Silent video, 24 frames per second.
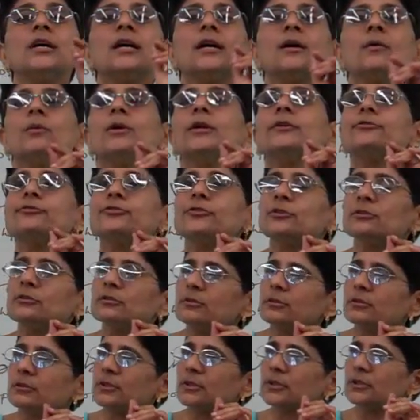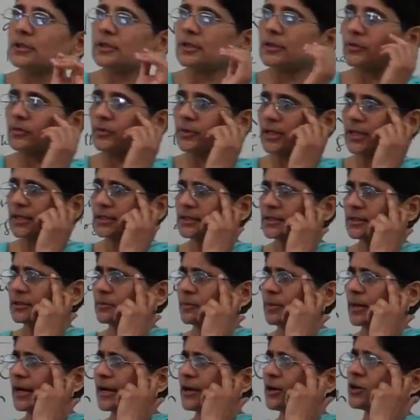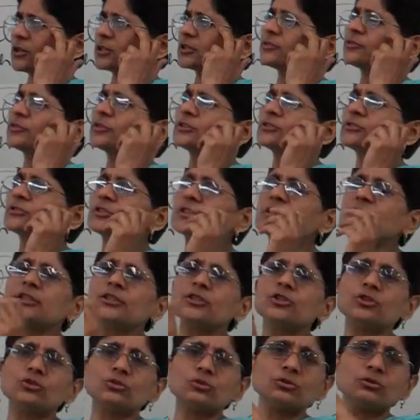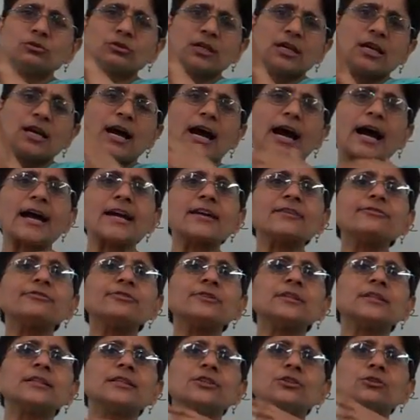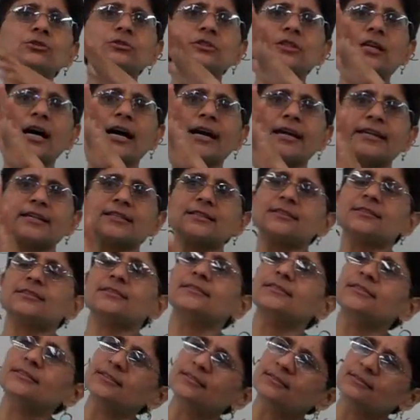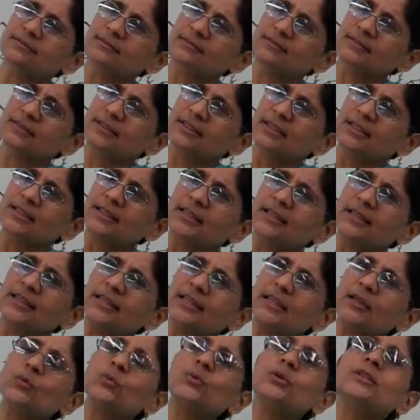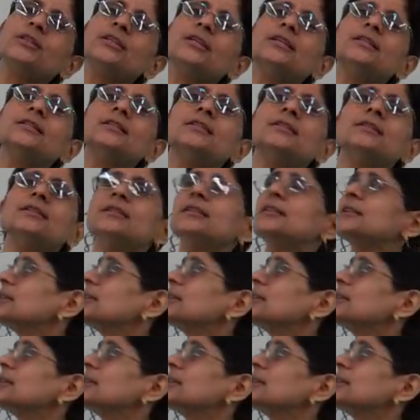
if you read the biography, you see I feel a huge hiatus. Even in